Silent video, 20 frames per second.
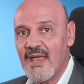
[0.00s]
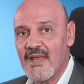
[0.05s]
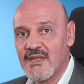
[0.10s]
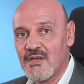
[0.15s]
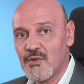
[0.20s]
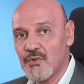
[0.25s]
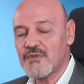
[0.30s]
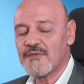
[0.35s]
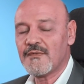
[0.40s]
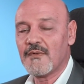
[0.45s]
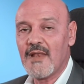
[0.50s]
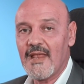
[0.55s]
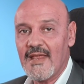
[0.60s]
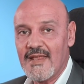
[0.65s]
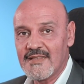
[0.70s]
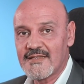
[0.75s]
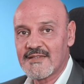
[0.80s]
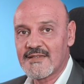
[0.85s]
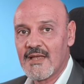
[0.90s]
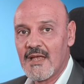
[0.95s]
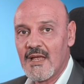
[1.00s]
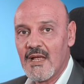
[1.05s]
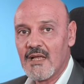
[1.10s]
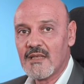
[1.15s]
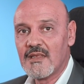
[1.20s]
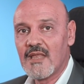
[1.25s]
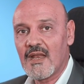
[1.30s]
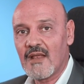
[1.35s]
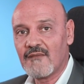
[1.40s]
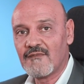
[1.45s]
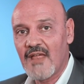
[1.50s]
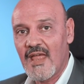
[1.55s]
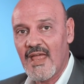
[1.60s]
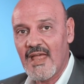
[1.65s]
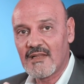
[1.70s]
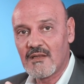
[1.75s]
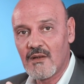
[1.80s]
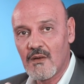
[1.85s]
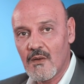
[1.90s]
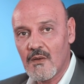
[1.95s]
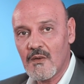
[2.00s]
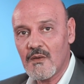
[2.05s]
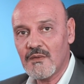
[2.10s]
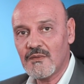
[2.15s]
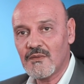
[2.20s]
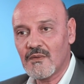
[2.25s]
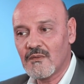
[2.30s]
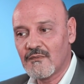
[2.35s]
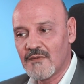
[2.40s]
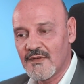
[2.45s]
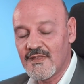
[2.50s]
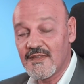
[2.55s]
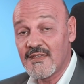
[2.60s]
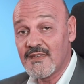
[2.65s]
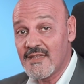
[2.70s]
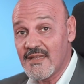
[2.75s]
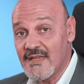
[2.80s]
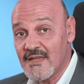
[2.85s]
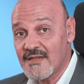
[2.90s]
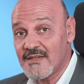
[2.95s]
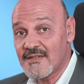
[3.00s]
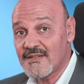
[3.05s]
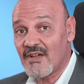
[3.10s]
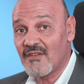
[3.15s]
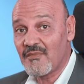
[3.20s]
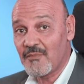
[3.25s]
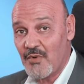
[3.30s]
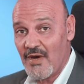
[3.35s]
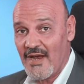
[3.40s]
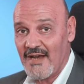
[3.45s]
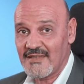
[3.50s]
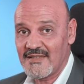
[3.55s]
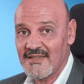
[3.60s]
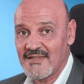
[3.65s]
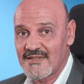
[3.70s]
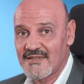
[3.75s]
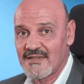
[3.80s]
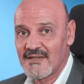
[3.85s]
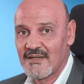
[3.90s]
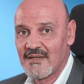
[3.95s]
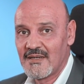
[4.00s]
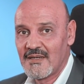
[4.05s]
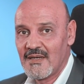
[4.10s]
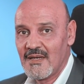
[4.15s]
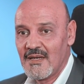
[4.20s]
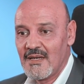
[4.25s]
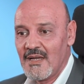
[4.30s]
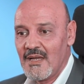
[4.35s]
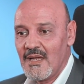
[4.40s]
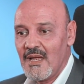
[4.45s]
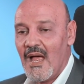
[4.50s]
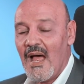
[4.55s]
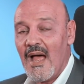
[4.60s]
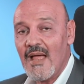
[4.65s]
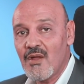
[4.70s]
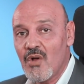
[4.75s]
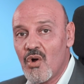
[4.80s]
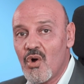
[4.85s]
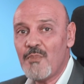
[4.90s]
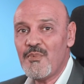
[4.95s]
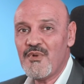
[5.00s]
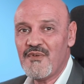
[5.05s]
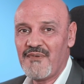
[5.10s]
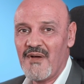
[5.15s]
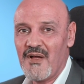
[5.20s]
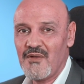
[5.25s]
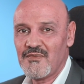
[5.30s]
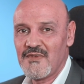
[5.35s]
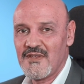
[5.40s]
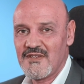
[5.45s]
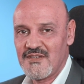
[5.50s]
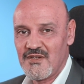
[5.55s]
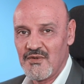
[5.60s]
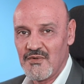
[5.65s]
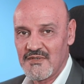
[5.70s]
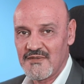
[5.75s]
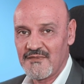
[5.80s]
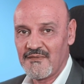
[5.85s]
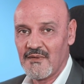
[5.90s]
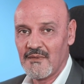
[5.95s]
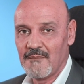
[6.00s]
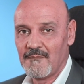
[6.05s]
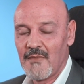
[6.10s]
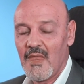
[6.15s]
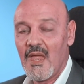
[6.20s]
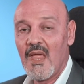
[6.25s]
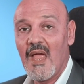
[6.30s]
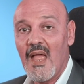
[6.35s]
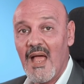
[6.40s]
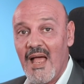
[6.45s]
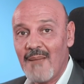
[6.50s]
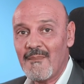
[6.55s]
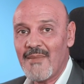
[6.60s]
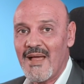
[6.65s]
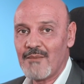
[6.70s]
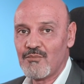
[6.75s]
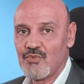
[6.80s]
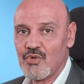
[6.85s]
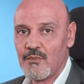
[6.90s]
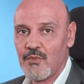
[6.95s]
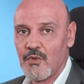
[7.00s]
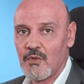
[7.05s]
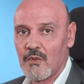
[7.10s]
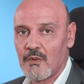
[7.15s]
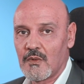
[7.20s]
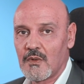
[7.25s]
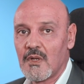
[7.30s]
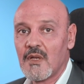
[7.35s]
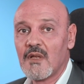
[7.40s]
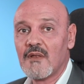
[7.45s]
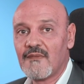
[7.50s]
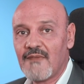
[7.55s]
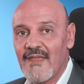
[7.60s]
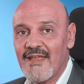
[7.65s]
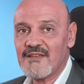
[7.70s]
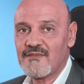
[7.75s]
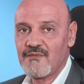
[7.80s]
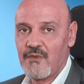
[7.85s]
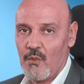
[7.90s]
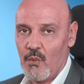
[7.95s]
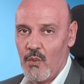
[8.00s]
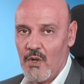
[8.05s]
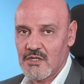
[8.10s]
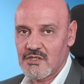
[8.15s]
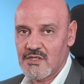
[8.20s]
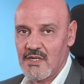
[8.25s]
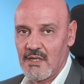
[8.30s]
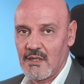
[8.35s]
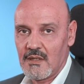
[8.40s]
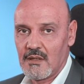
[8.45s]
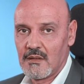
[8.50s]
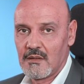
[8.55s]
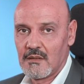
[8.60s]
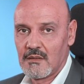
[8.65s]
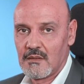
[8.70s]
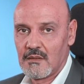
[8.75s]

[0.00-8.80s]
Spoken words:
and useful hints that I've had learned over the years of practice. I hope you found this useful. I'm Amr Buluk. Thanks for watching.